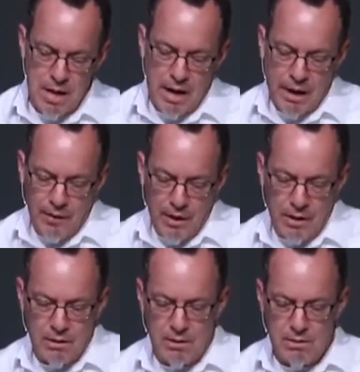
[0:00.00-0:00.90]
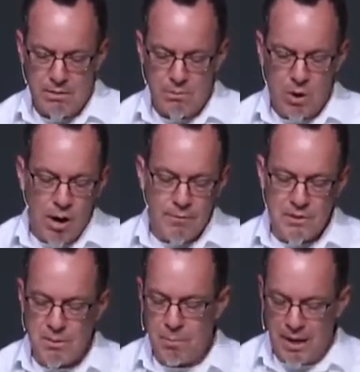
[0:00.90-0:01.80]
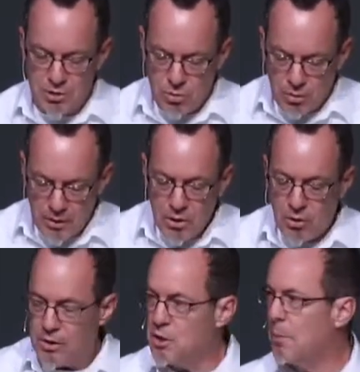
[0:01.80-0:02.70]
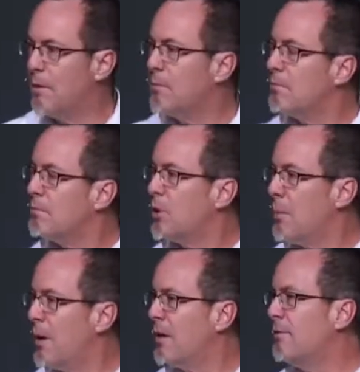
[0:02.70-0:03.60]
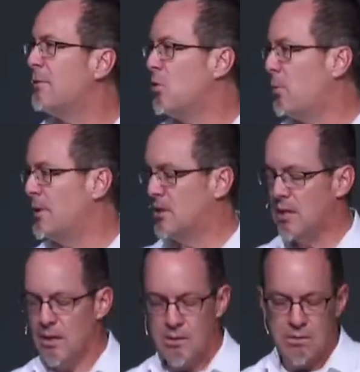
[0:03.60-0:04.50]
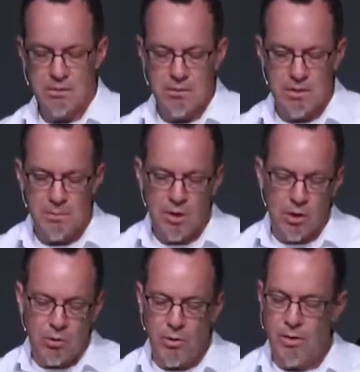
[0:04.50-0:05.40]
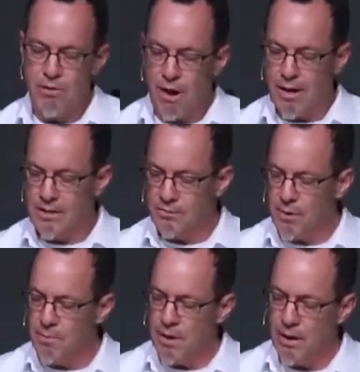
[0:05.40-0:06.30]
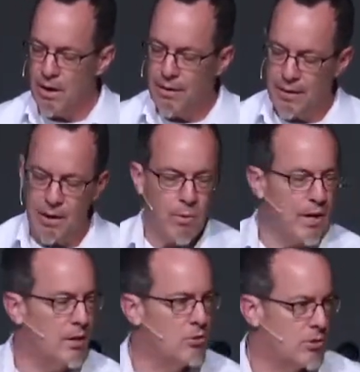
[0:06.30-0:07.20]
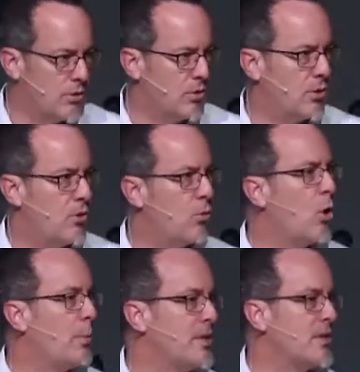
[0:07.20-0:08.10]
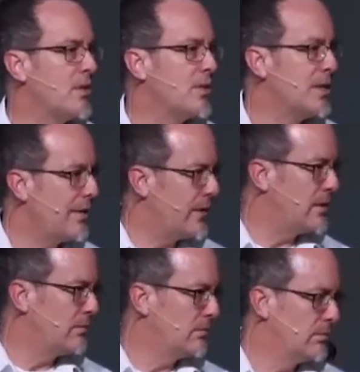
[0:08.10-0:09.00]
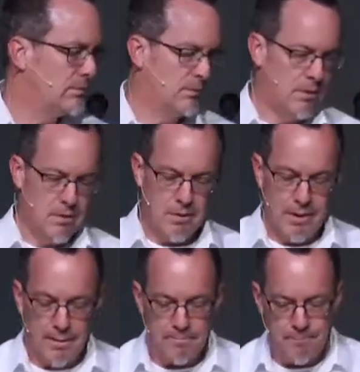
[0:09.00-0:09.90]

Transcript: And then we'll offer some pastoral encouragement, primarily from Romans 6, some concluding thoughts from there. And then I want to introduce to you Romans 7. Okay?